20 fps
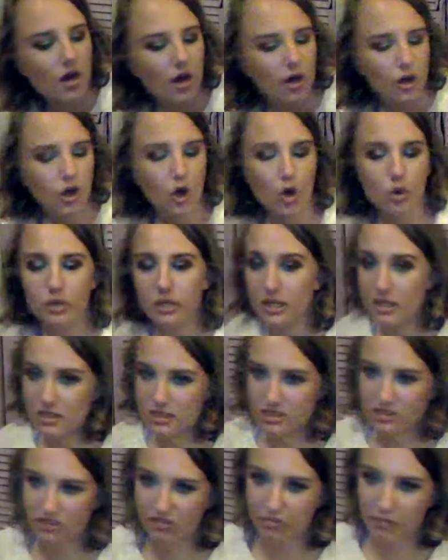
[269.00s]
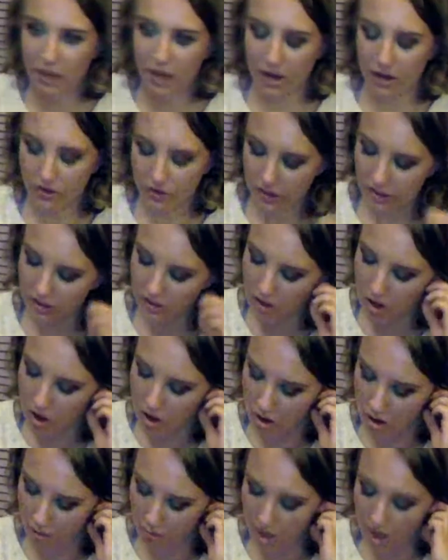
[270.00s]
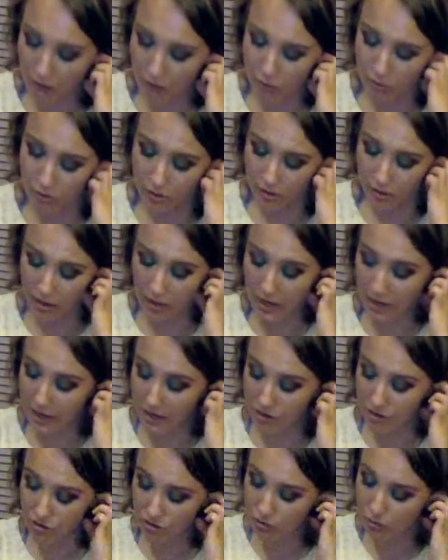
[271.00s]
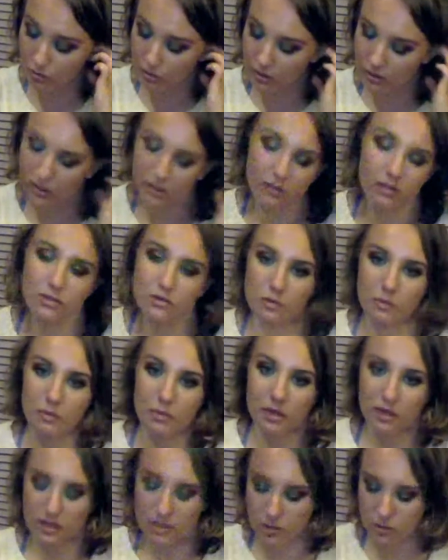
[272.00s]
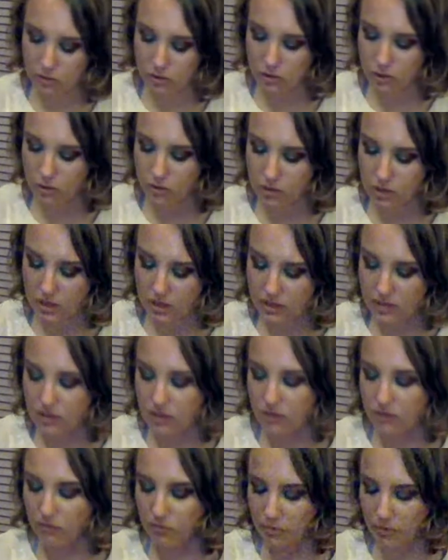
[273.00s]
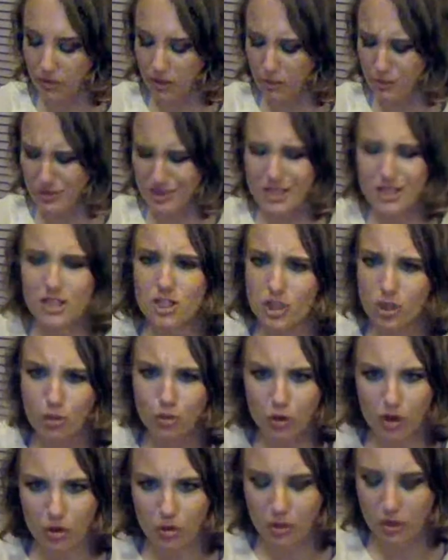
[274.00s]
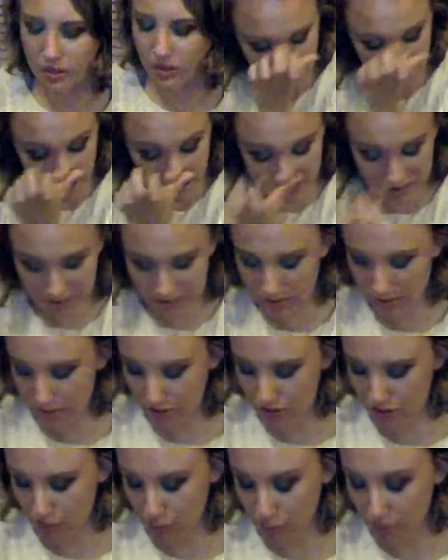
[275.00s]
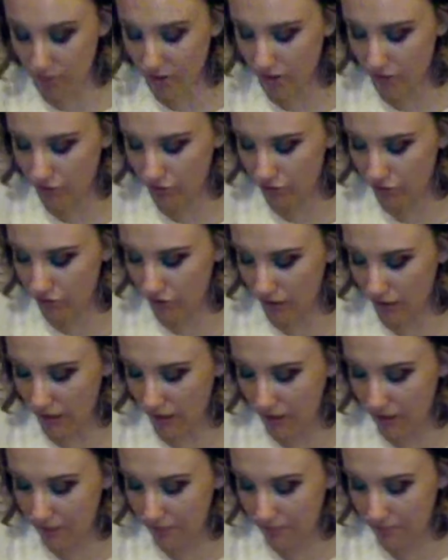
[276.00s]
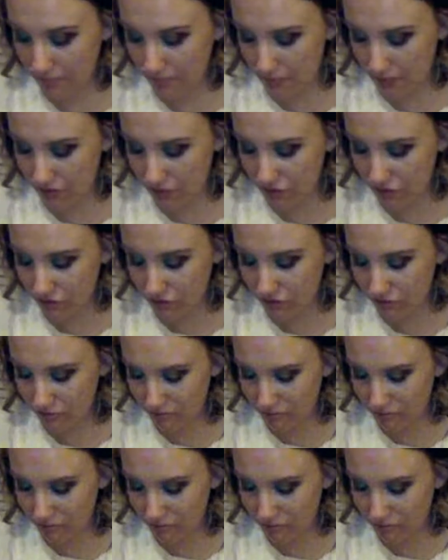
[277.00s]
cohesive palette. I just really like this one because it was cohesive. It was easy to work with. I use this so much. It's